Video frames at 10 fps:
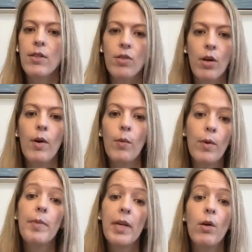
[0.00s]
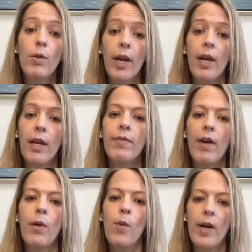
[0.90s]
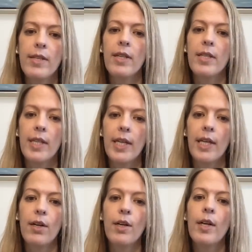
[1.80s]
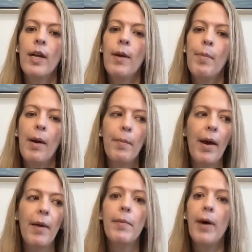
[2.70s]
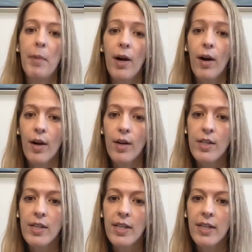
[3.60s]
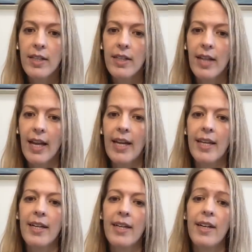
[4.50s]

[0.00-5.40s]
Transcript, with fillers: And so it would be okay if I wasn't here, but my mama heart, like